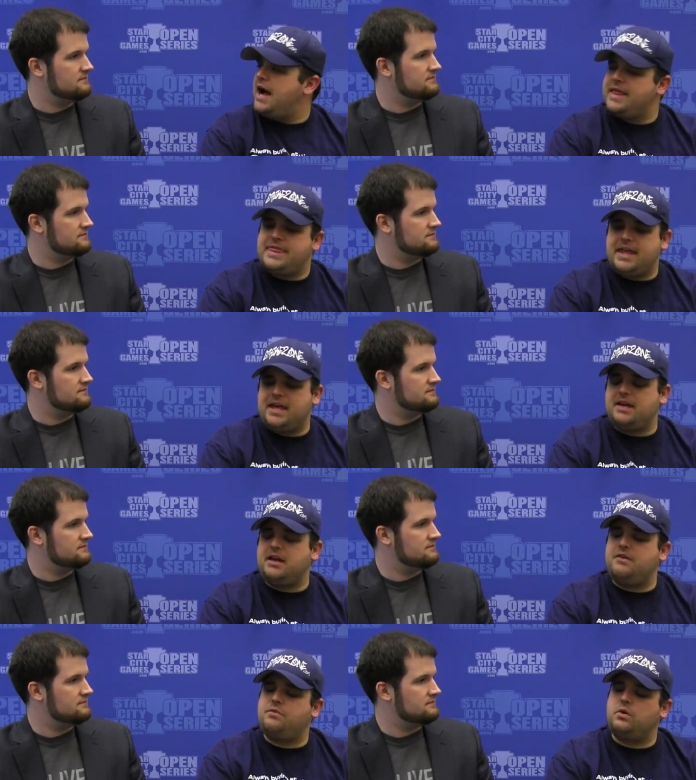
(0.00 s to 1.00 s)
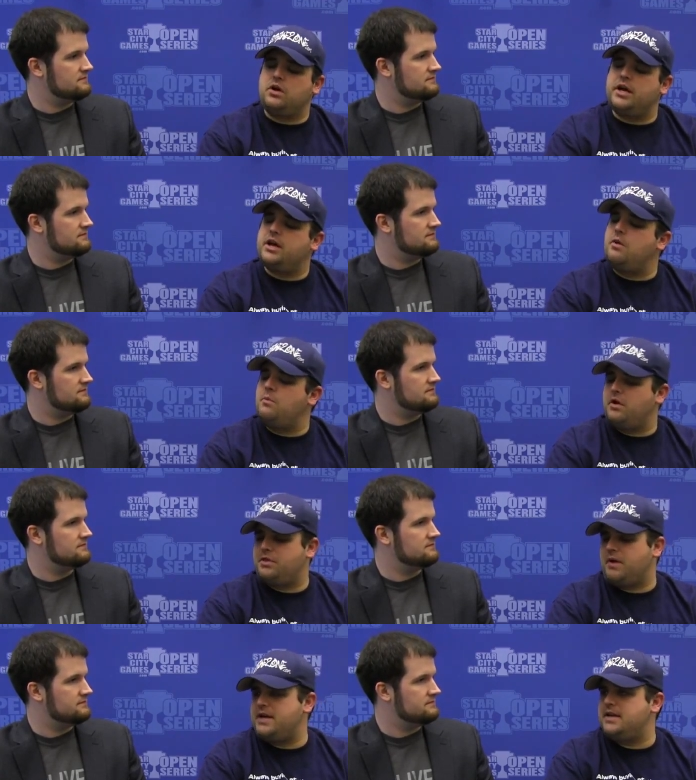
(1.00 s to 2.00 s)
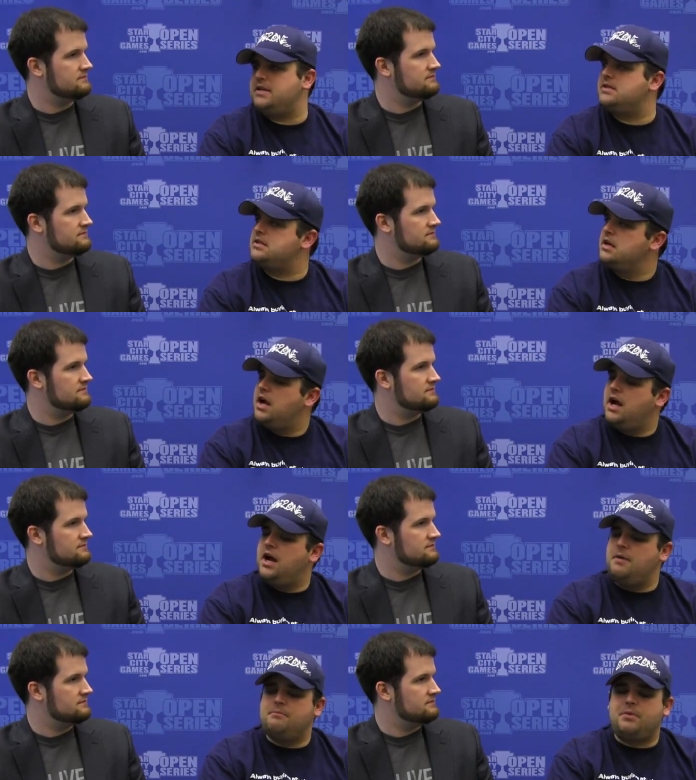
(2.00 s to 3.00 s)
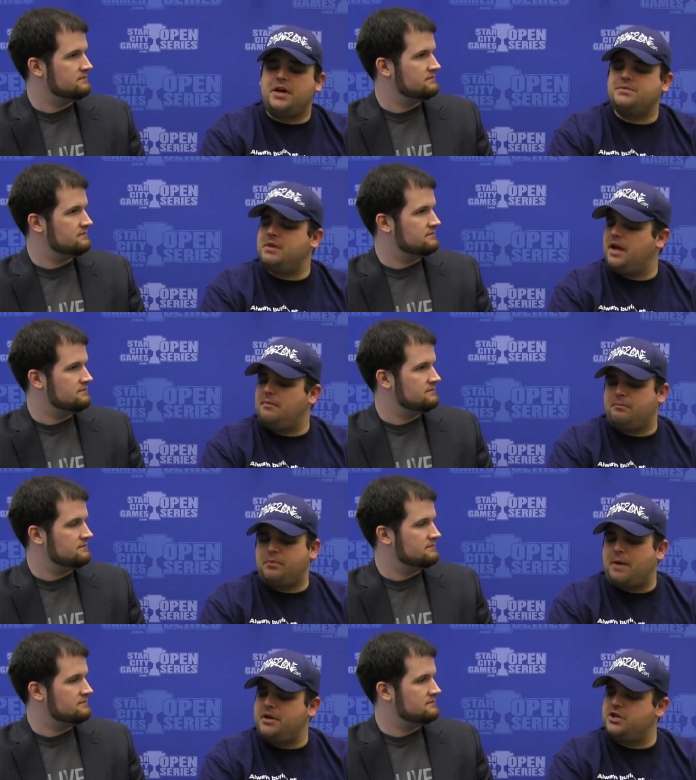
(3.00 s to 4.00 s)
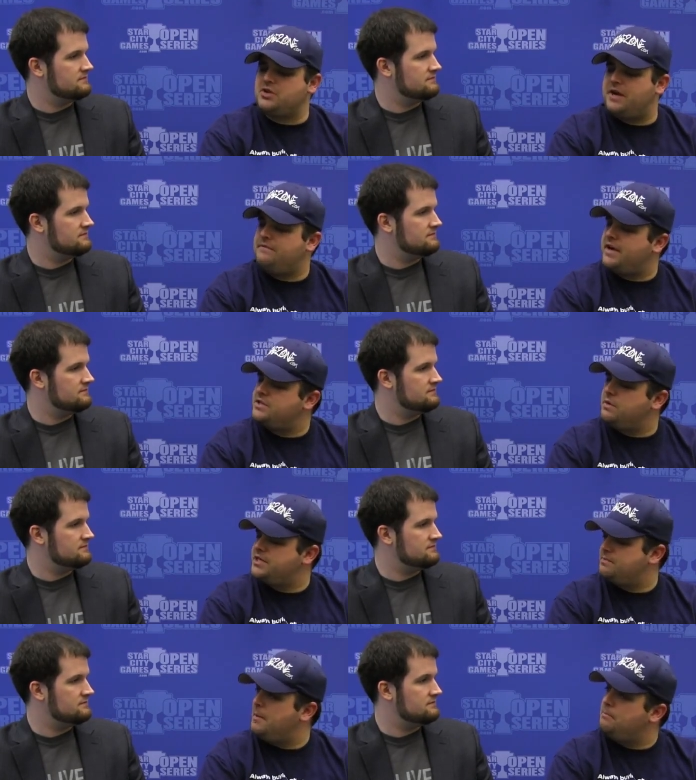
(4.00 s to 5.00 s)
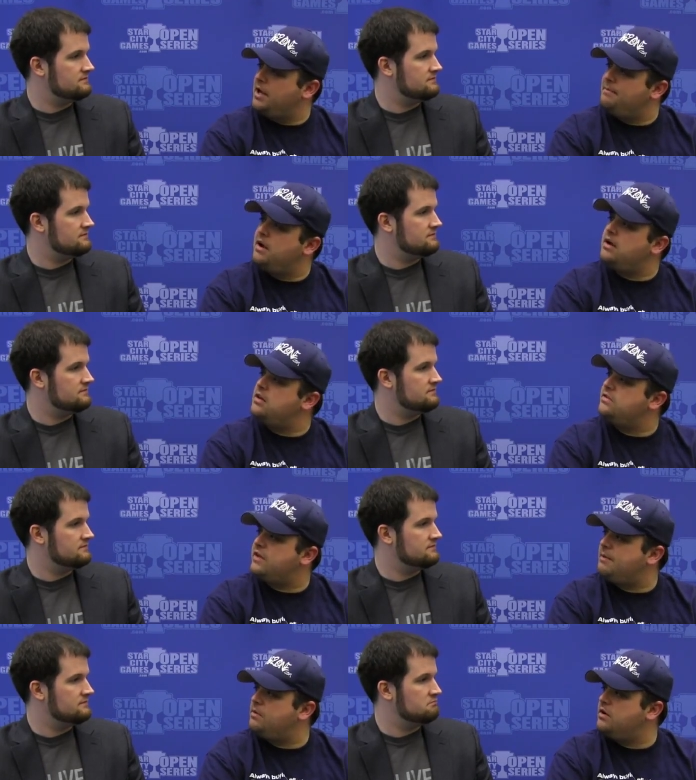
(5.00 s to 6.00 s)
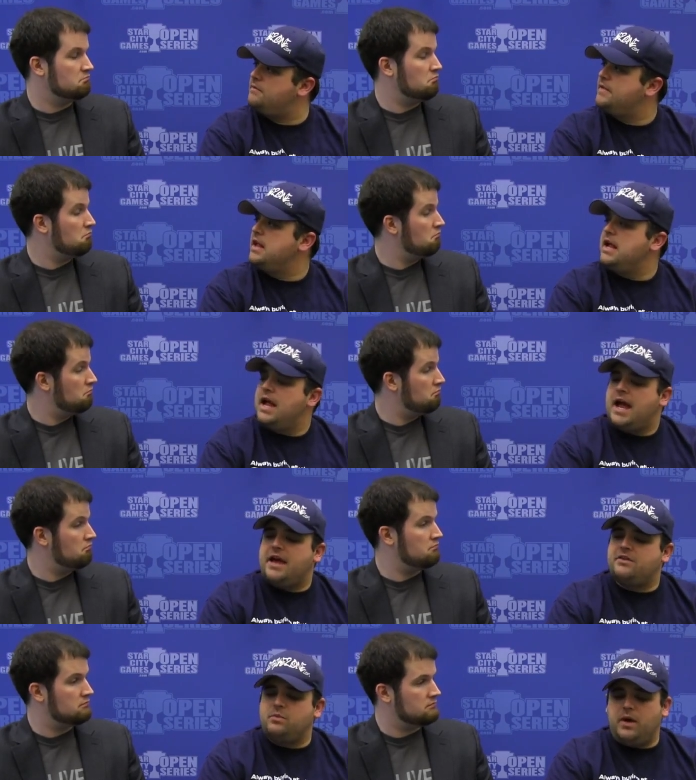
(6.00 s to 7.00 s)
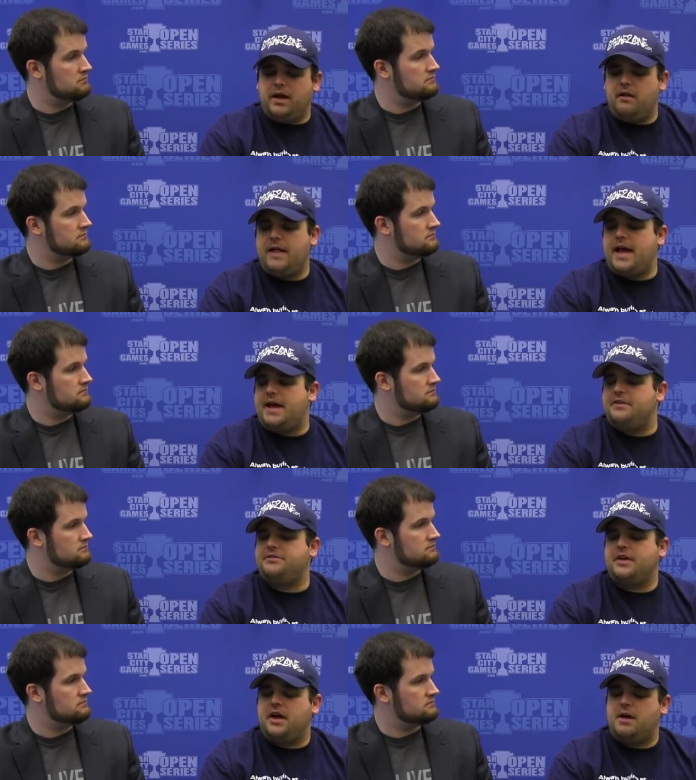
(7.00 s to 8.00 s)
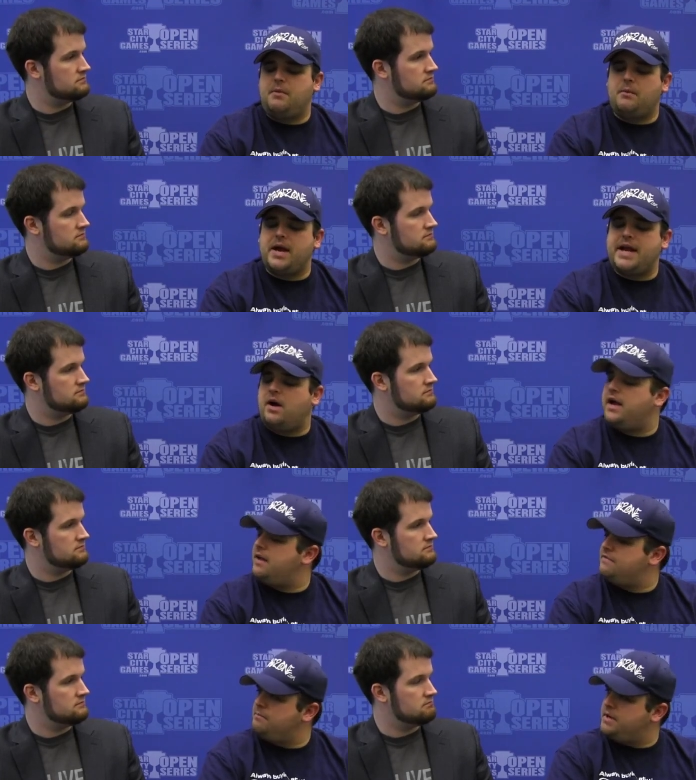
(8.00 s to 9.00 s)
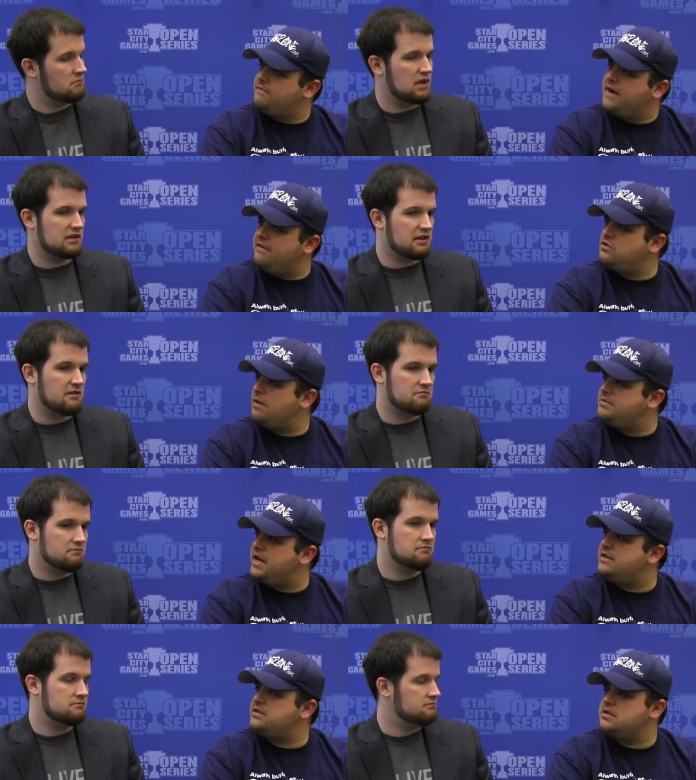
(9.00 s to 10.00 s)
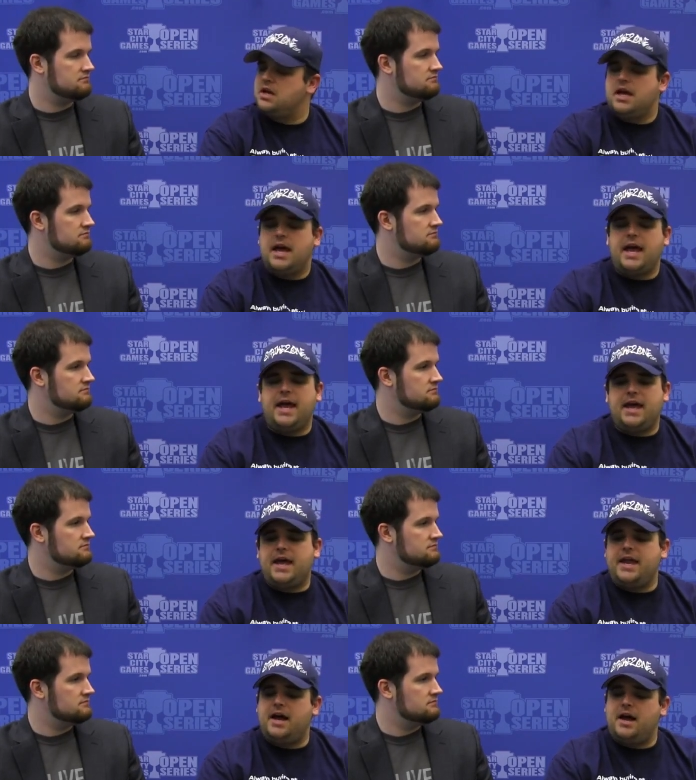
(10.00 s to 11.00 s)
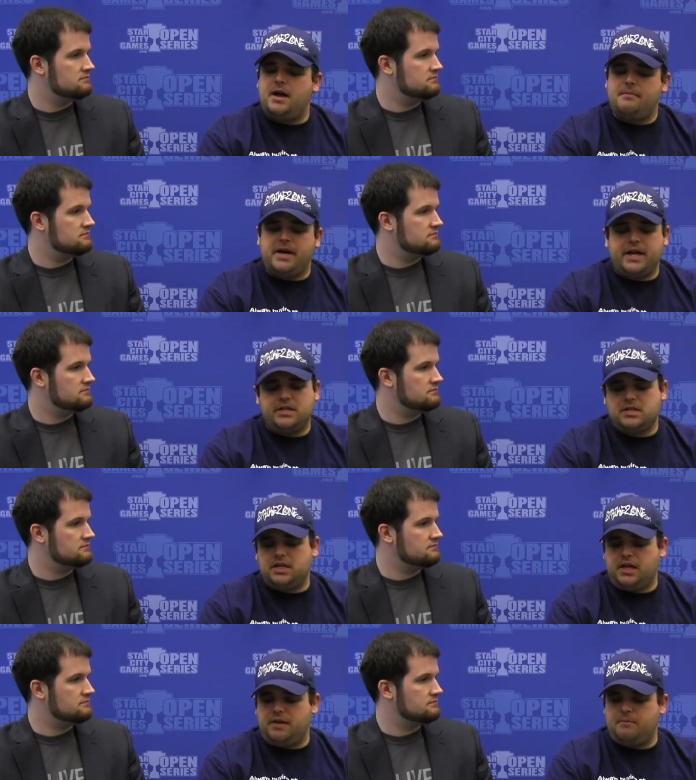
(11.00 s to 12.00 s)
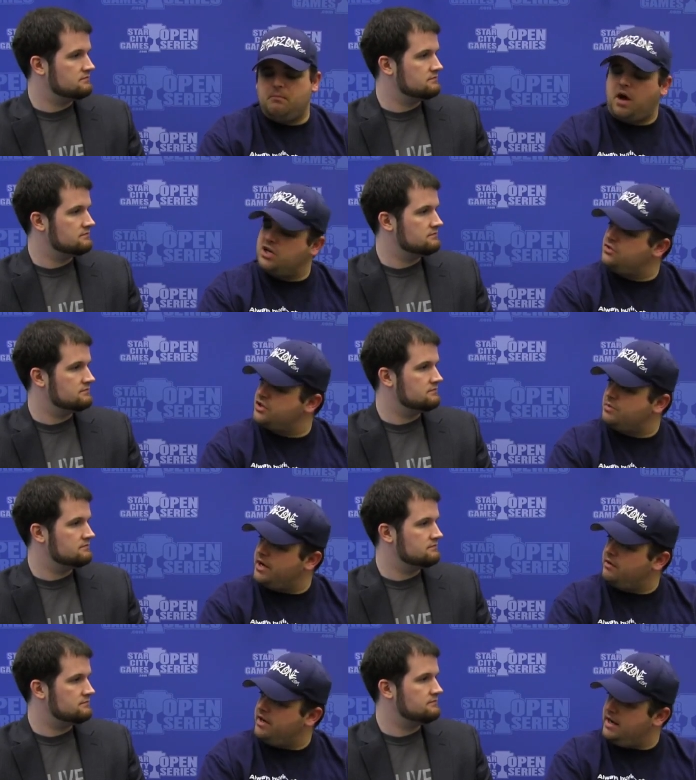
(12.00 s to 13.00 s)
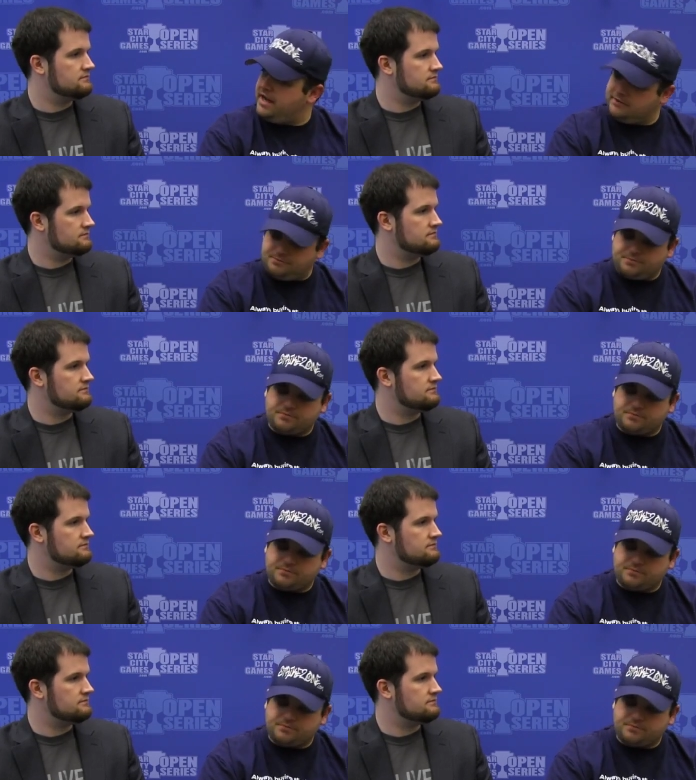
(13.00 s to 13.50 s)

Speaker 1: I think if we're going to go more threat dense, uh, possibly I'm probably going to try and find some ways to put Blood Baron in the sideboard, as well as um, right now I have the Big Five Drop Jace, and um, against the monstrous Red Green deck,